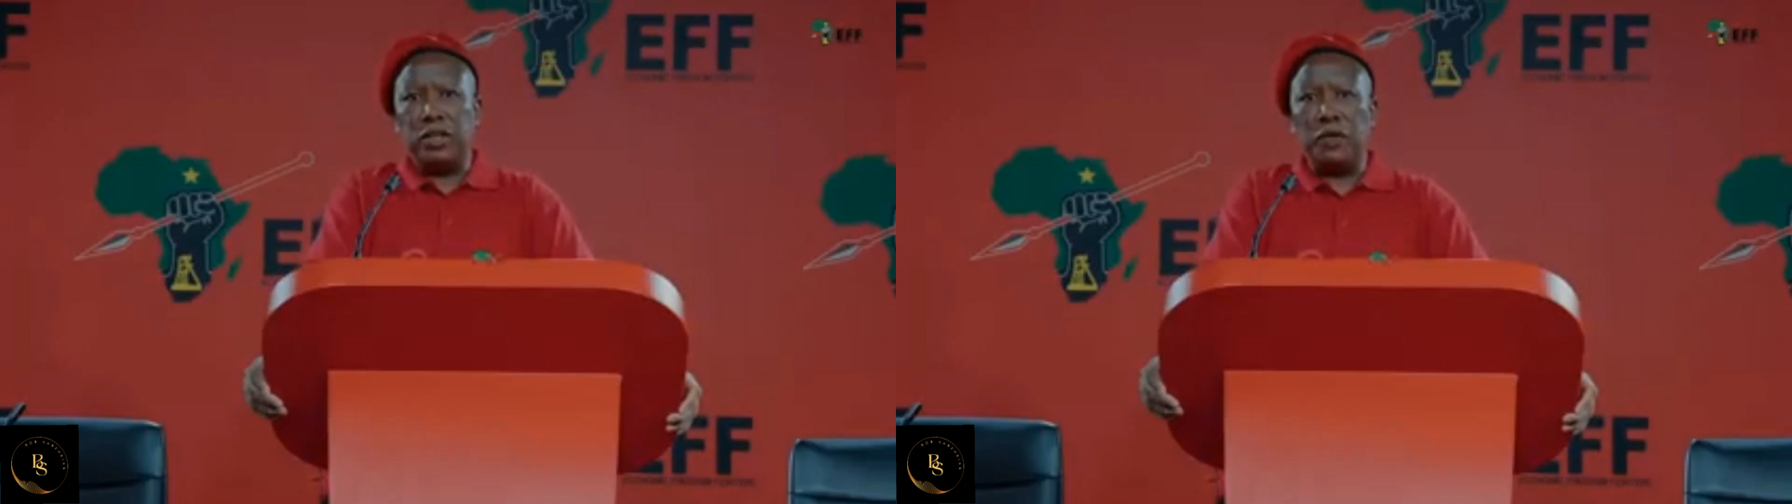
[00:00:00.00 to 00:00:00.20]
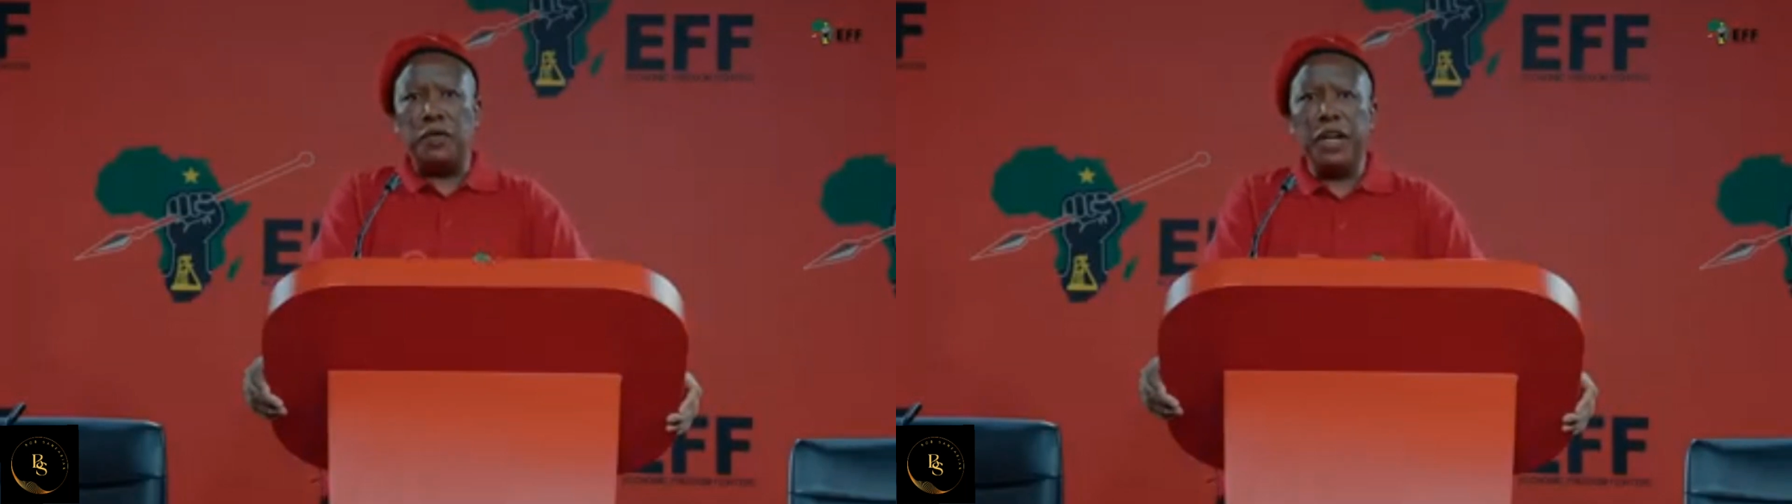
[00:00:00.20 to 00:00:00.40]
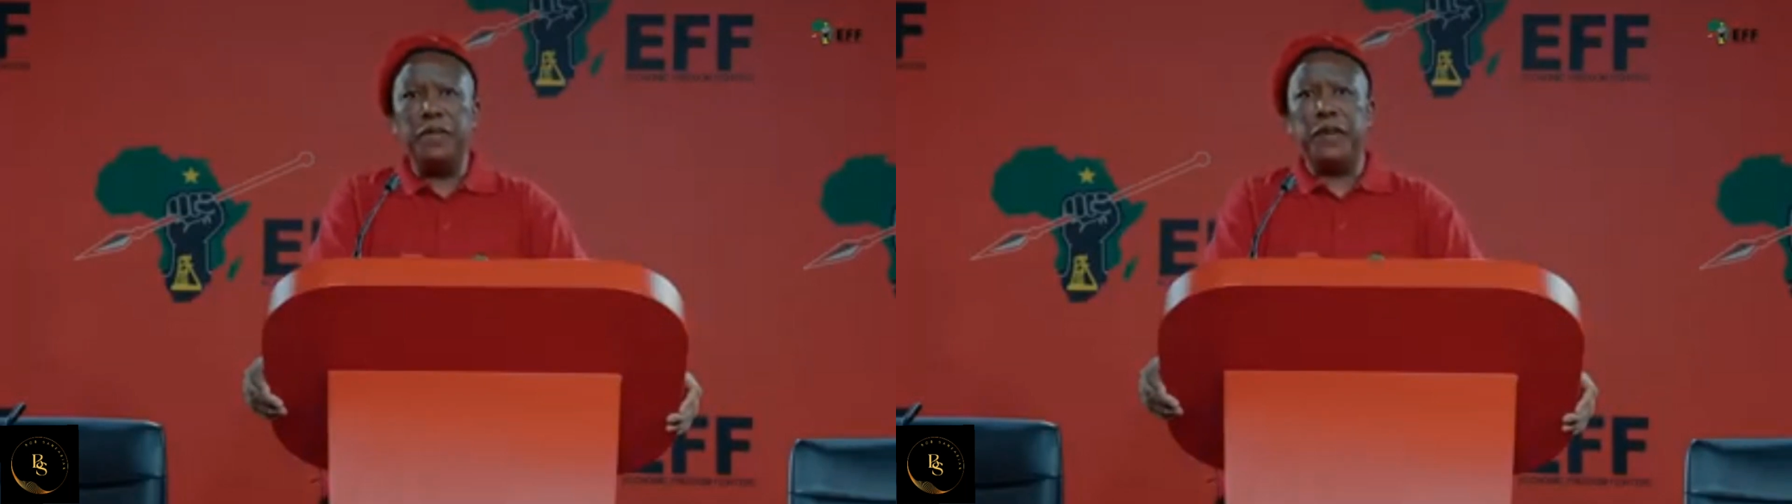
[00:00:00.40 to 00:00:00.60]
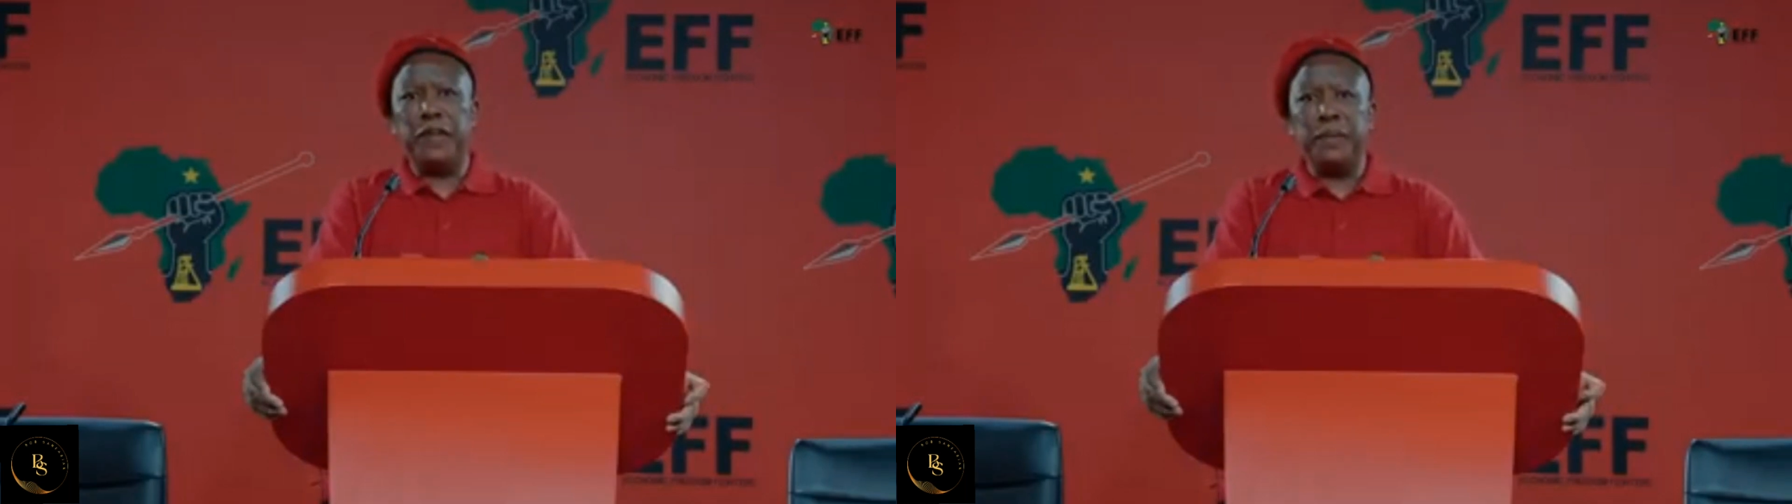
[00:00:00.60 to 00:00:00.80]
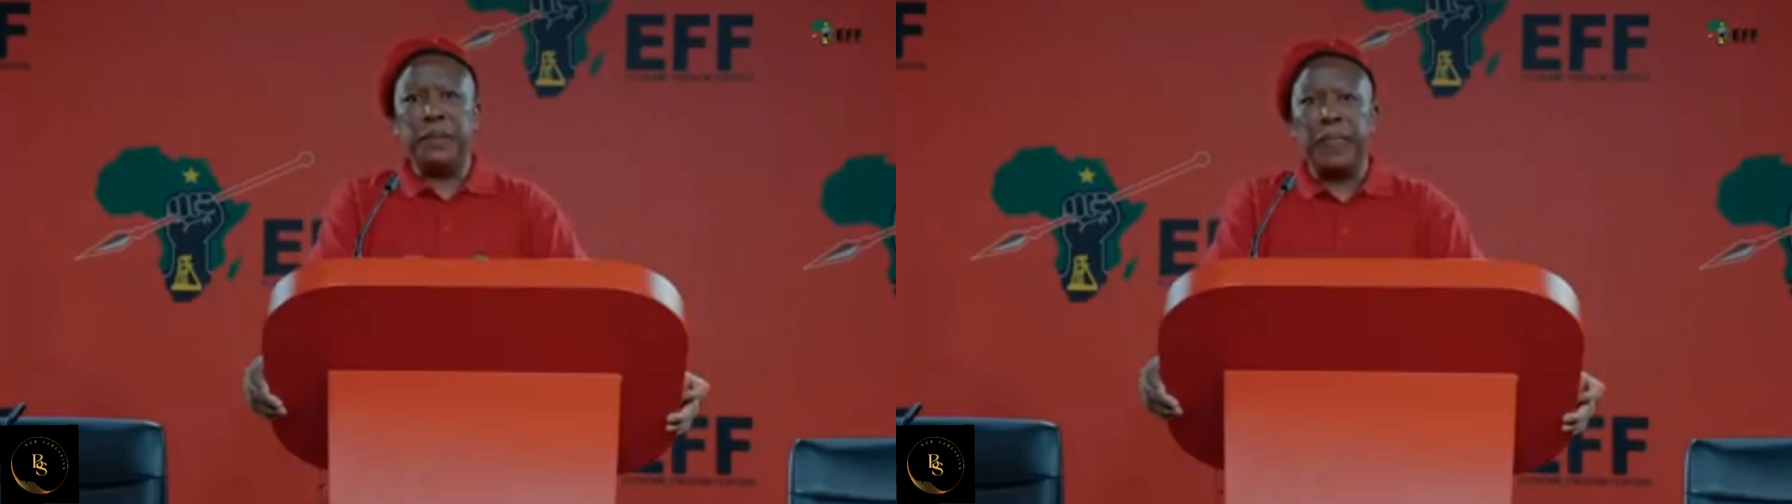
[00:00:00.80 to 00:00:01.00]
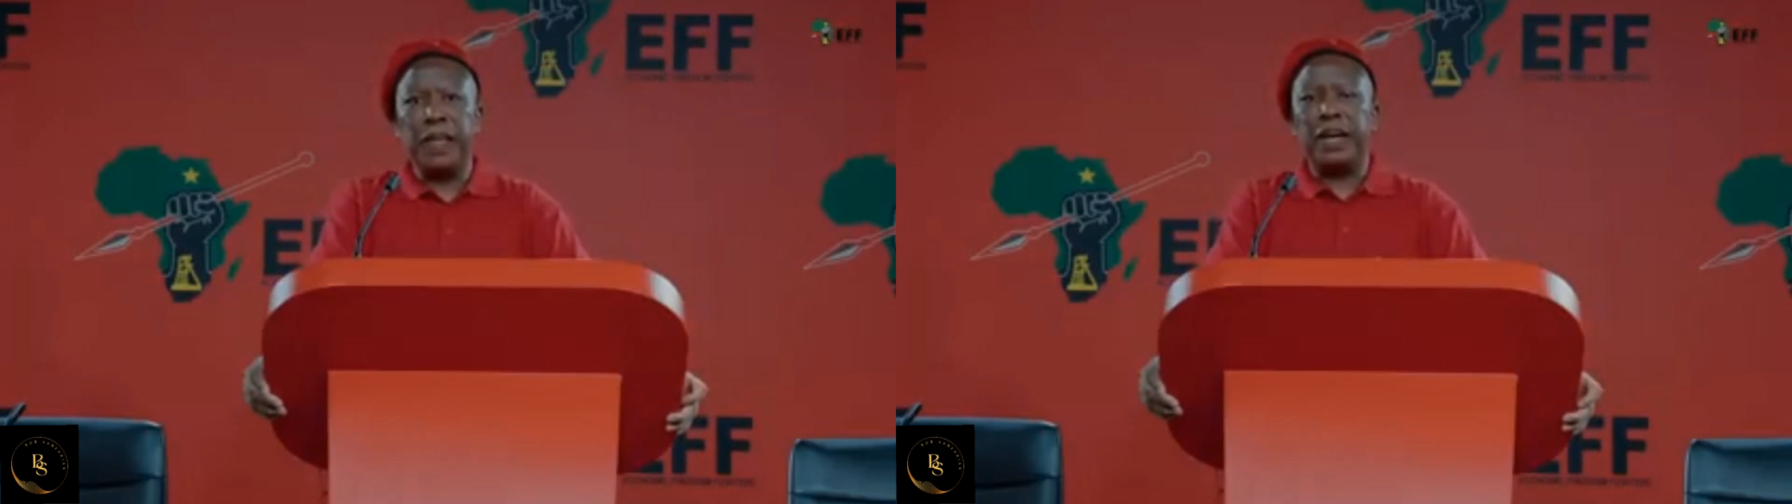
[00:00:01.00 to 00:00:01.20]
of living,